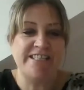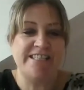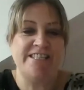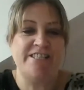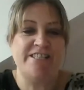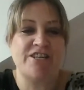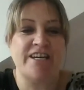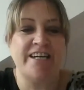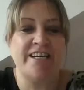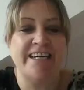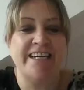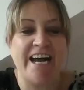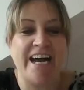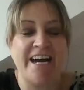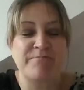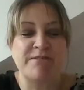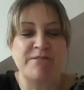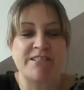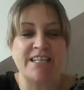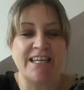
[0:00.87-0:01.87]
Khadija.
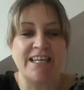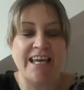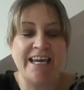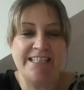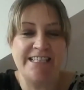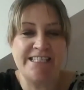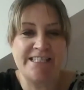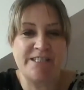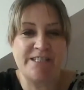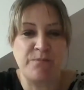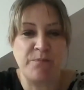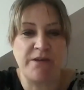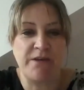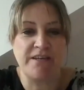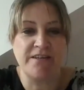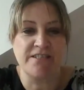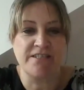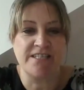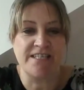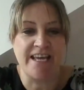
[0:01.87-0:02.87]
I'm delighted to be
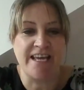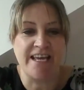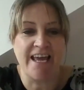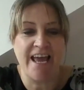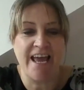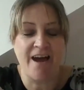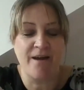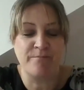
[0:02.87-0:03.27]
here today.